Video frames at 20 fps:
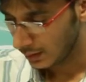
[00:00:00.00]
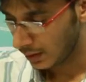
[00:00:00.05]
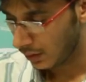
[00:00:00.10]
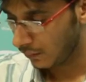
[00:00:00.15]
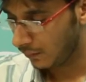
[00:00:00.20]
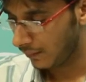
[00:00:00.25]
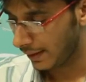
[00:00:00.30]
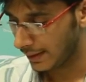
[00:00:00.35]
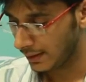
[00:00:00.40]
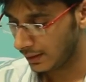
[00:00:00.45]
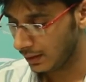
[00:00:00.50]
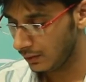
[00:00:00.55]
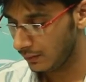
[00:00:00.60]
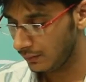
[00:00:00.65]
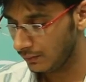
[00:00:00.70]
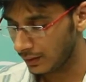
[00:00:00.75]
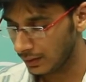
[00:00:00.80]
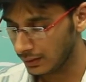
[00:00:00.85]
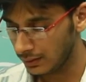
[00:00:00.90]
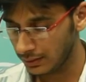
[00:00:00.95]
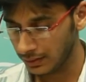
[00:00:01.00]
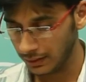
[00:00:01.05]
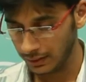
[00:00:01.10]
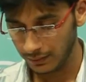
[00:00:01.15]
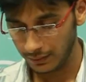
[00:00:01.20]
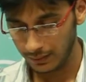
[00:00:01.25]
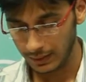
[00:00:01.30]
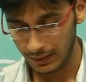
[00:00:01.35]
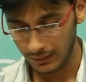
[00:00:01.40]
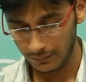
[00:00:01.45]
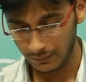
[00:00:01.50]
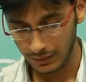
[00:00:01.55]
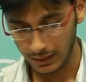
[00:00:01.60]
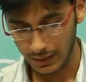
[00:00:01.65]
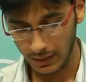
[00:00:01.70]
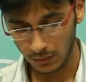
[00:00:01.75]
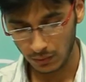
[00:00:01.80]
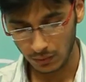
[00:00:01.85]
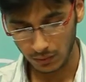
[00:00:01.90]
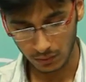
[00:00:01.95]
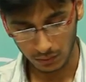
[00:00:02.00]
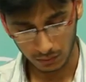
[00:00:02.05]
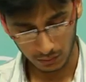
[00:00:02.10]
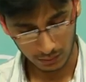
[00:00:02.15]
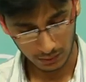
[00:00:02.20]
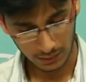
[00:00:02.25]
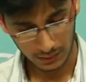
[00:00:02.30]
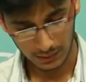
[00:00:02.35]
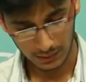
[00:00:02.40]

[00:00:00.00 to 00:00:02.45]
Now final one thing that we have to do